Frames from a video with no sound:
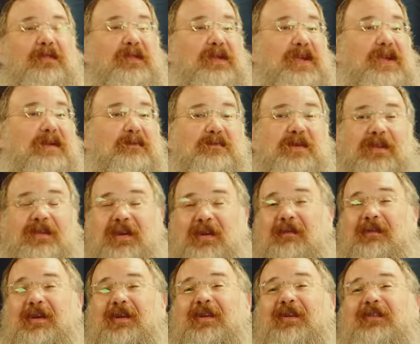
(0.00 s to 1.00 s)
the
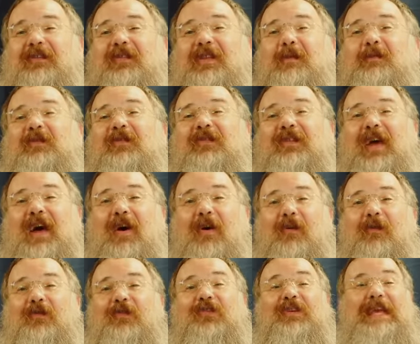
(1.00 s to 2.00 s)
materialists
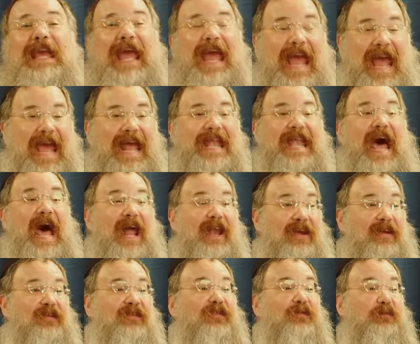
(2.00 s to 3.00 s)
themselves cannot
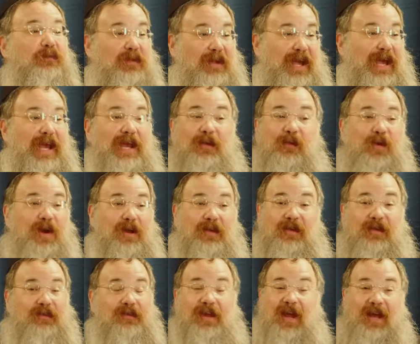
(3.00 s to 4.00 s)
explain where
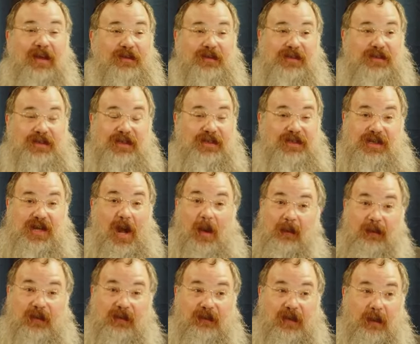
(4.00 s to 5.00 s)
this consciousness
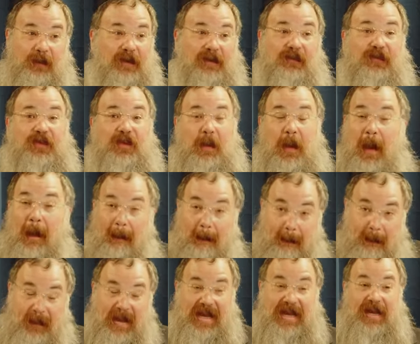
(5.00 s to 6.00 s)
comes from. It's the
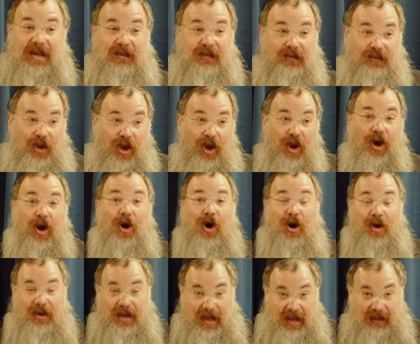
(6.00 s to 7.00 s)
biggest
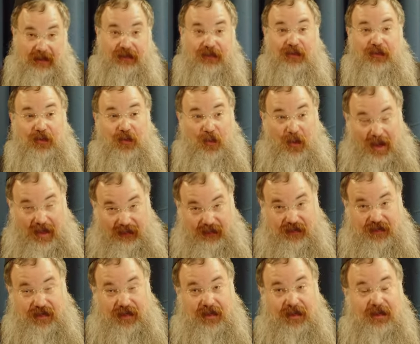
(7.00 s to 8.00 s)
unanswered
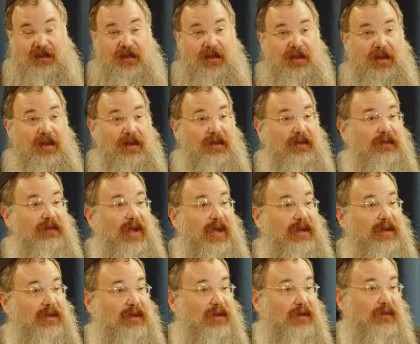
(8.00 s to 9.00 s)
question in the
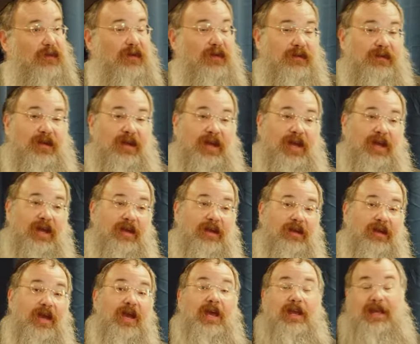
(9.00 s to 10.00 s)
secular world today.
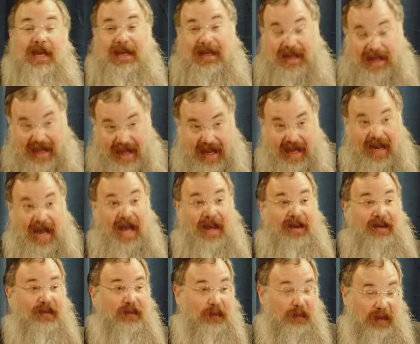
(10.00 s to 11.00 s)
They cannot
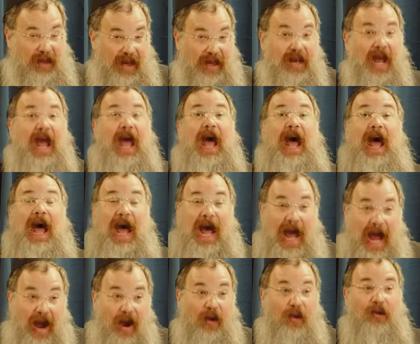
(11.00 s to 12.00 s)
explain
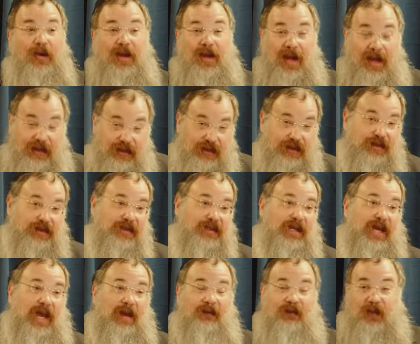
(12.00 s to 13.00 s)
how consciousness
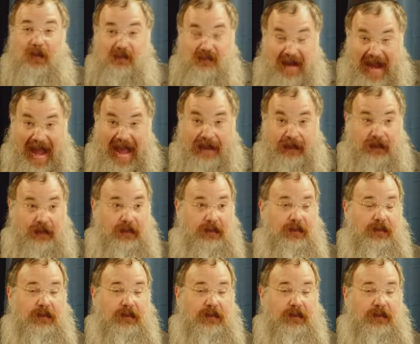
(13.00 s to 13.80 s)
came from matter,